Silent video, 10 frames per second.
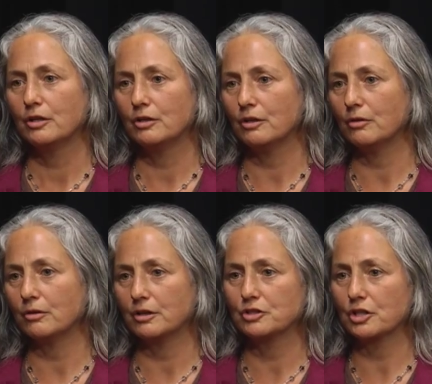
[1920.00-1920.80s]
you know,
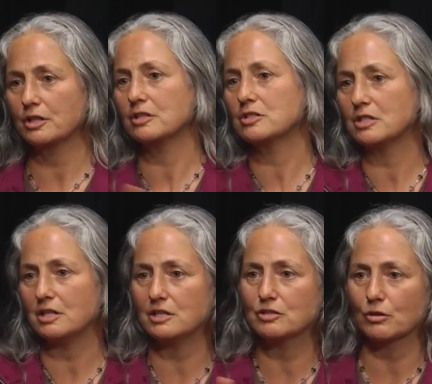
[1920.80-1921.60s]
or chicken
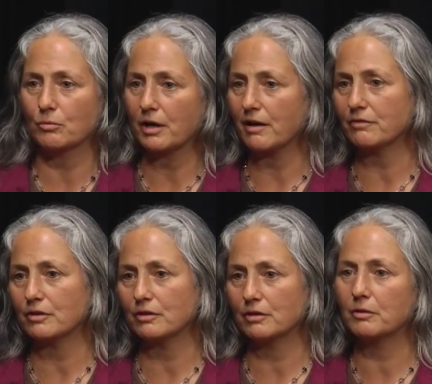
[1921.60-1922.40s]
seeds or
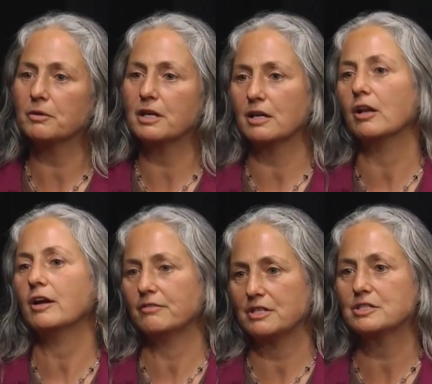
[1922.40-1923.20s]
whatever. You know, they eat a
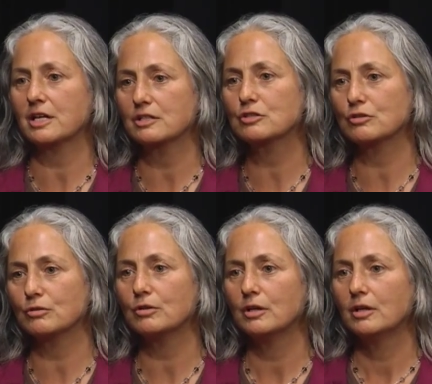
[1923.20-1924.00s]
lot of insects
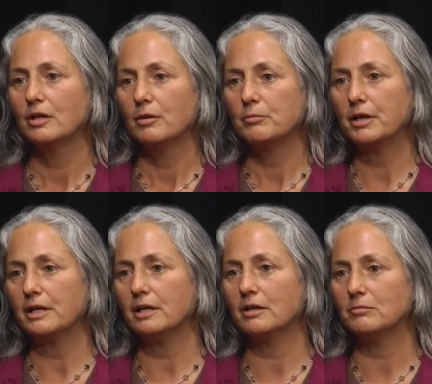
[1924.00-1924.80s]
too.
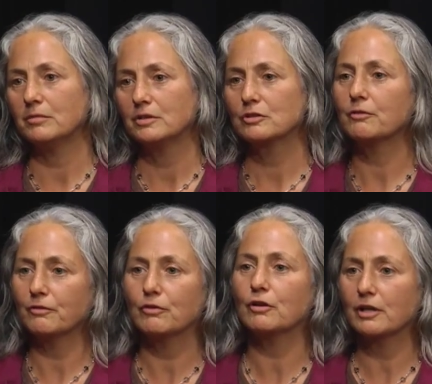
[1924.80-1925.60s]
But so
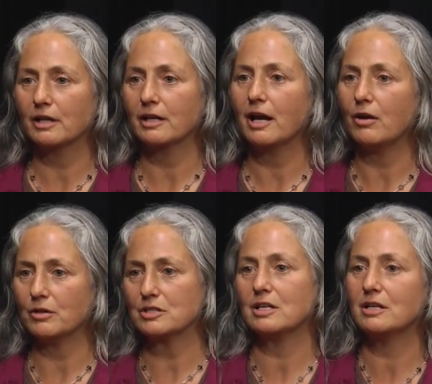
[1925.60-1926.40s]
if you look at a cow,
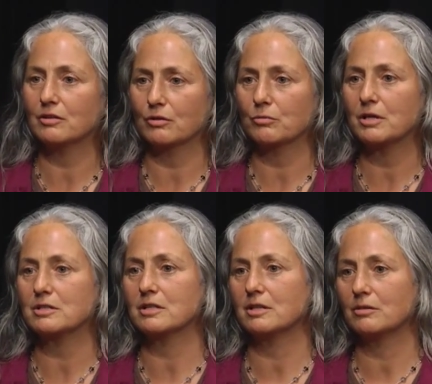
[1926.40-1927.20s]
it's eating the
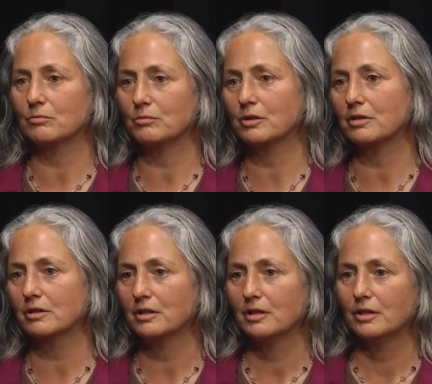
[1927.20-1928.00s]
greens, and then
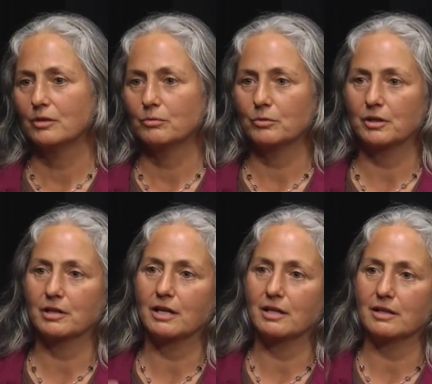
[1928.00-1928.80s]
we're
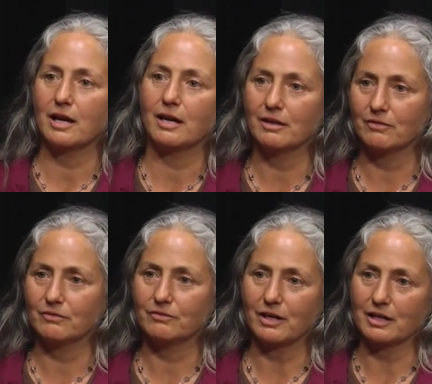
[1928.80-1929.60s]
getting that
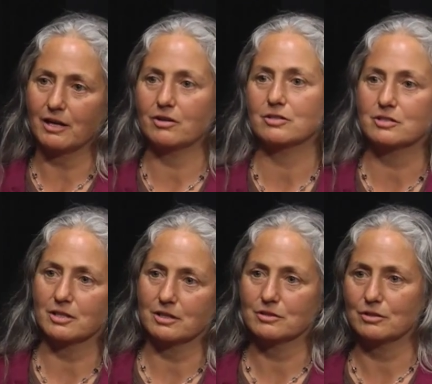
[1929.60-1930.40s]

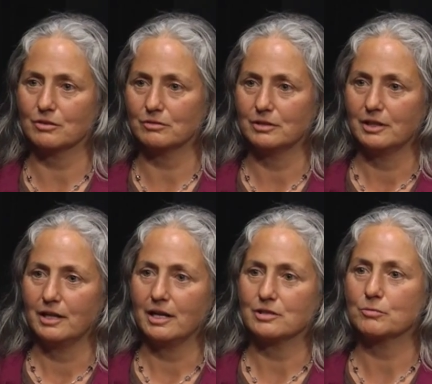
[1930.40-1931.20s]
vicariously. So
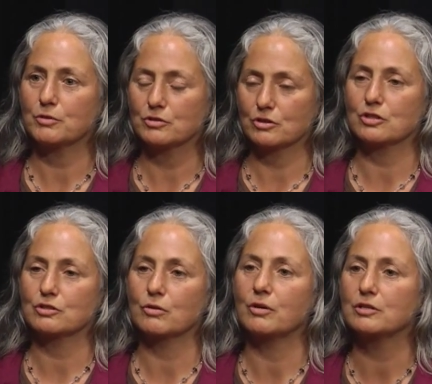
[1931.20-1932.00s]
as opposed to
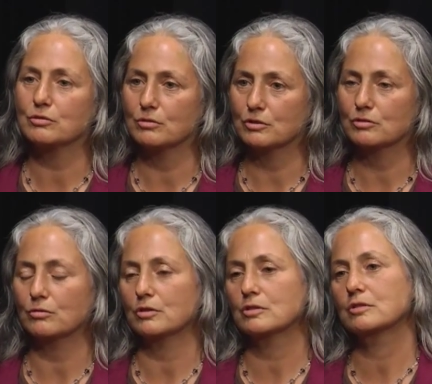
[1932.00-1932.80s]
just going to a
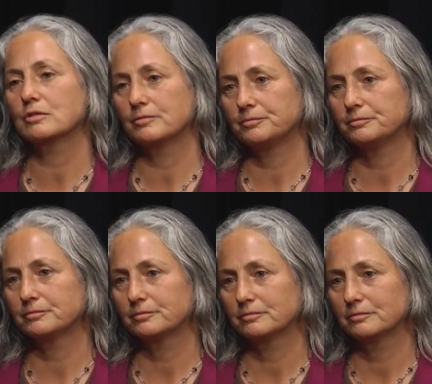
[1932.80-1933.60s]
source,
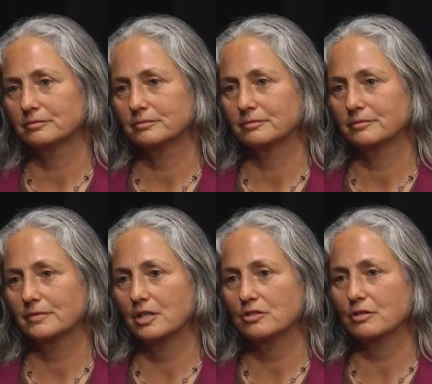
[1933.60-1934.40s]
it's